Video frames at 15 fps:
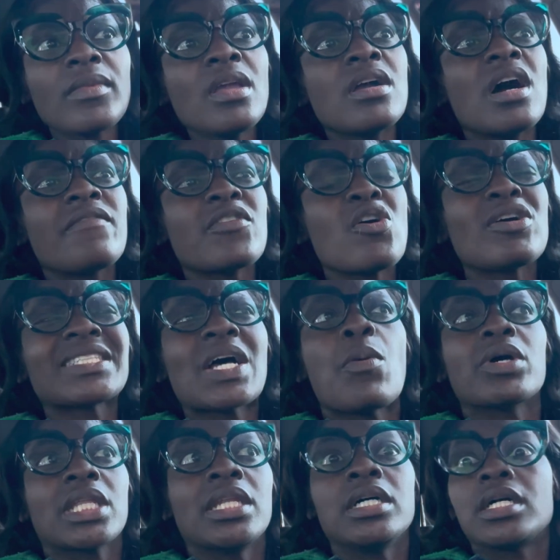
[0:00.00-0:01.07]
Of course, I
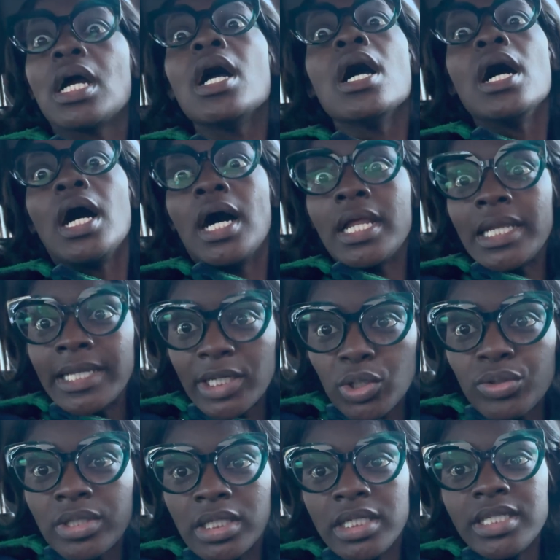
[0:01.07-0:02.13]
want to look a little
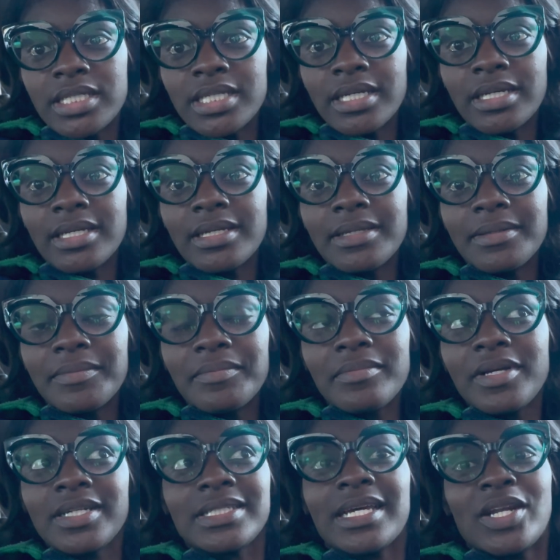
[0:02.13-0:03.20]
decent
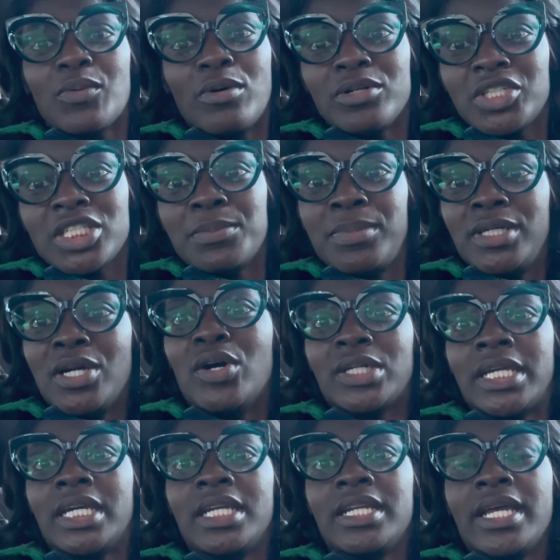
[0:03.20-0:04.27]
because I don't want to just be on the
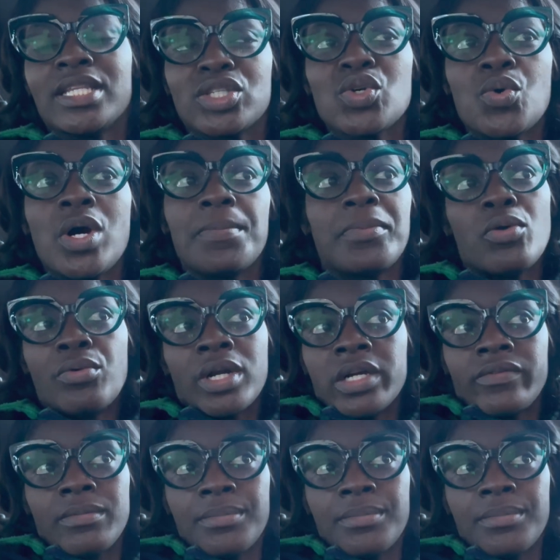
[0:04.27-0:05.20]
internet tore up or whatever.